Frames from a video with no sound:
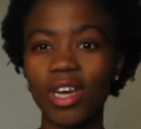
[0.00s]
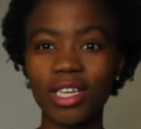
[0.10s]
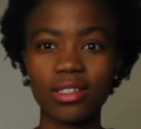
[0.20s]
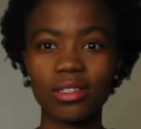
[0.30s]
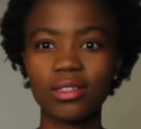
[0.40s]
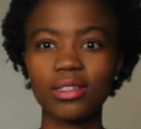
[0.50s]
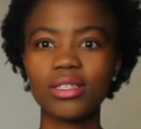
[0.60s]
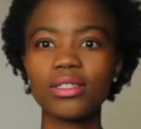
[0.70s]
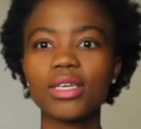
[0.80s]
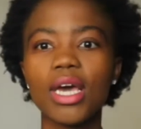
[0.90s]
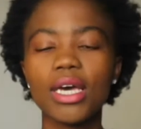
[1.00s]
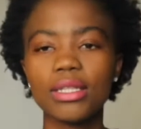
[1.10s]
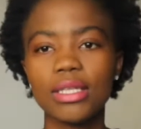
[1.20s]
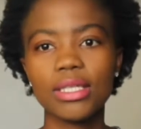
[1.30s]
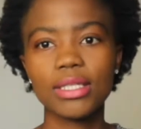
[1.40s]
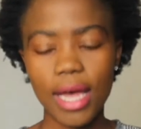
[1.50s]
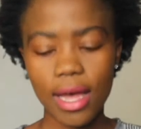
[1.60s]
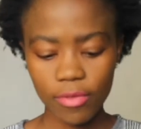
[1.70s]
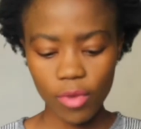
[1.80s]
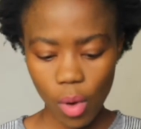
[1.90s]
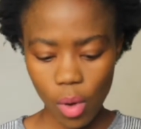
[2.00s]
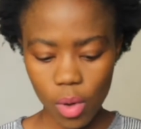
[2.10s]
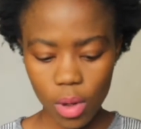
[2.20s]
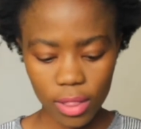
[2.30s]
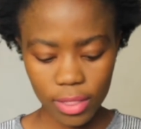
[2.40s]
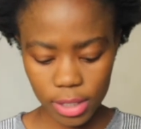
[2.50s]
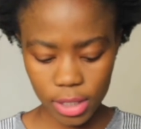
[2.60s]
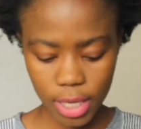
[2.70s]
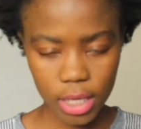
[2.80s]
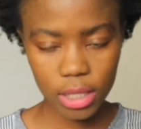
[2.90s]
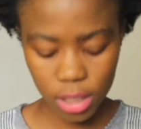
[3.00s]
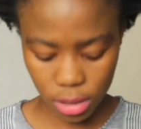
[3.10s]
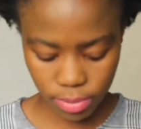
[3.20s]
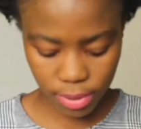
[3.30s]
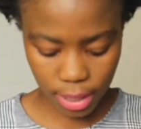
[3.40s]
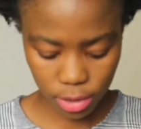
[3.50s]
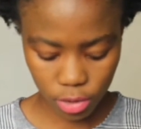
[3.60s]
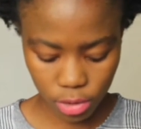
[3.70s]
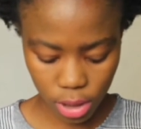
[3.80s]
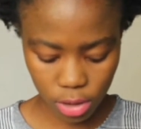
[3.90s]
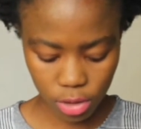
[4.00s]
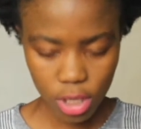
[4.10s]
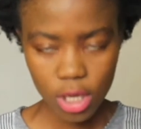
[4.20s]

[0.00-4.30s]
guys can see it these have all the 10 tips that you need